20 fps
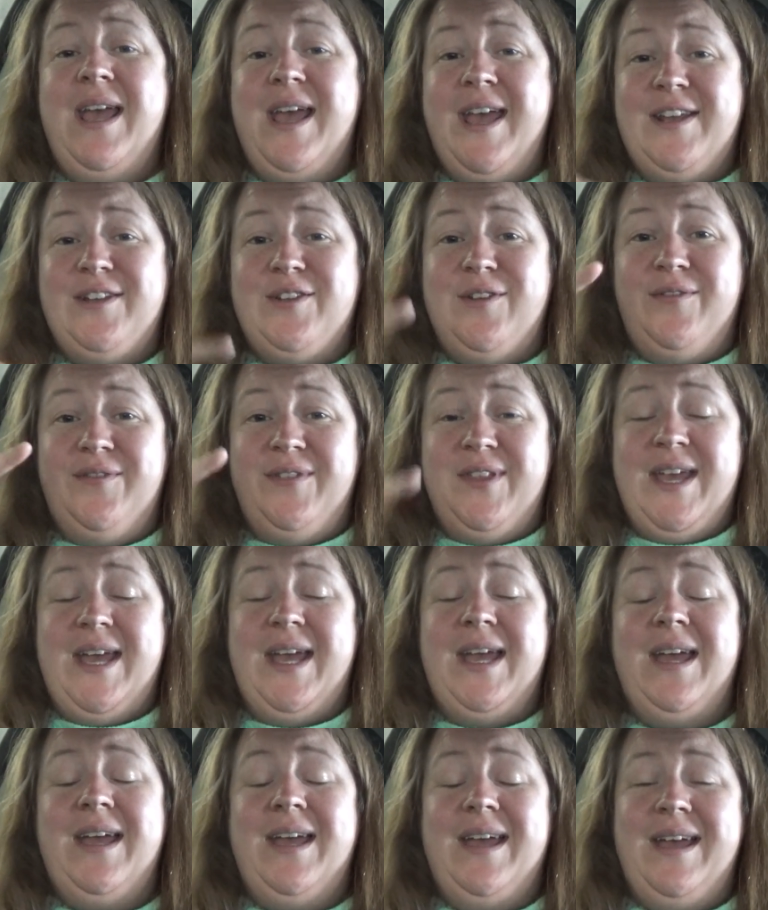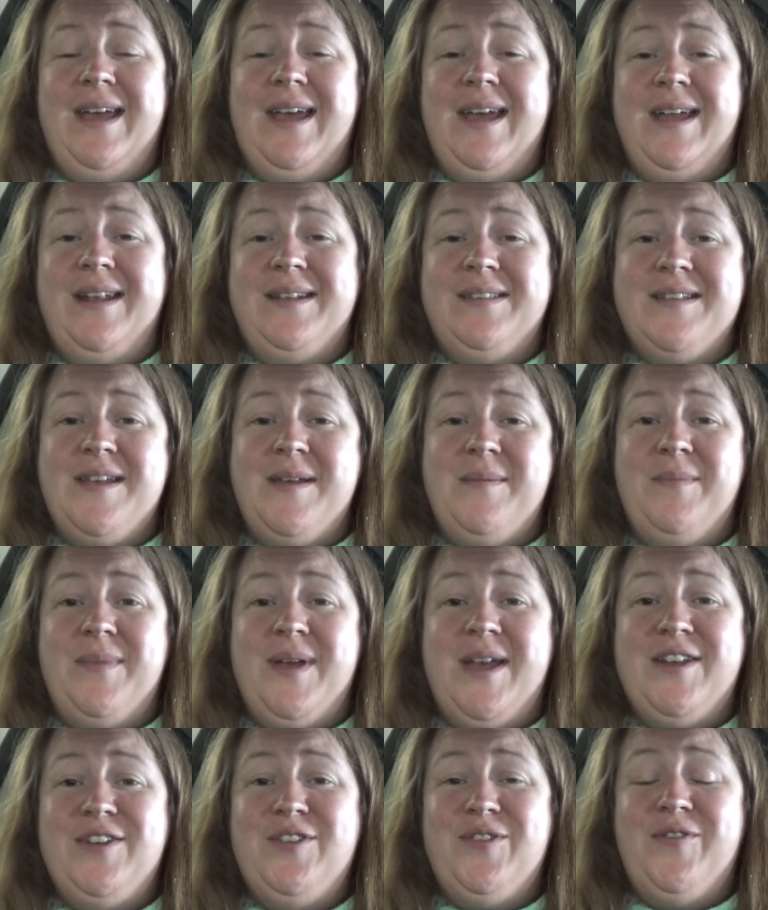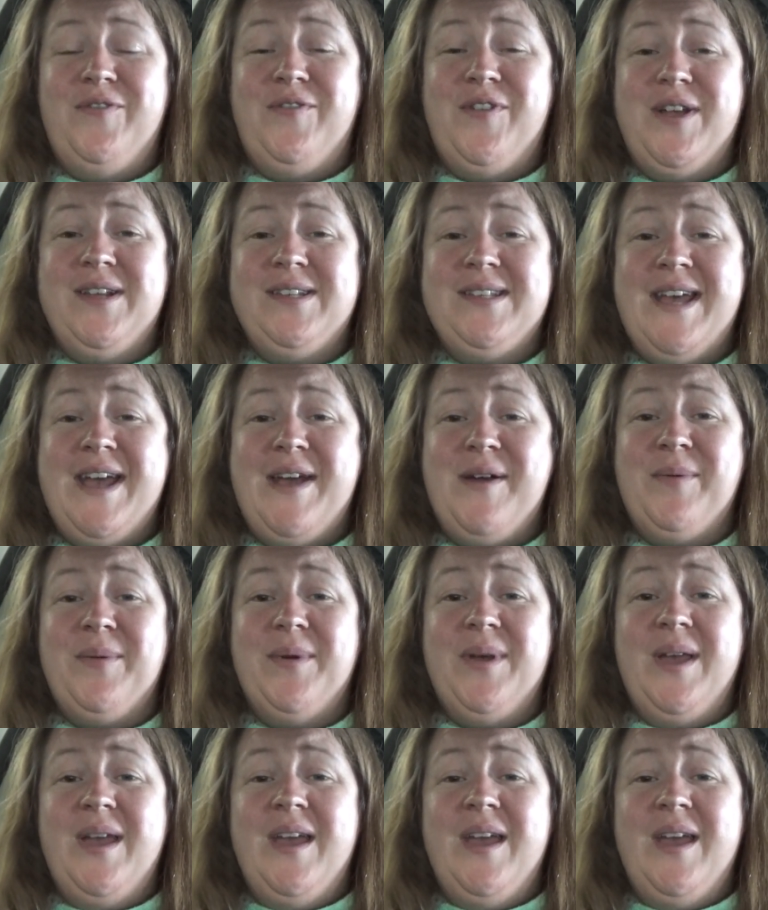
head over there and you'll find out.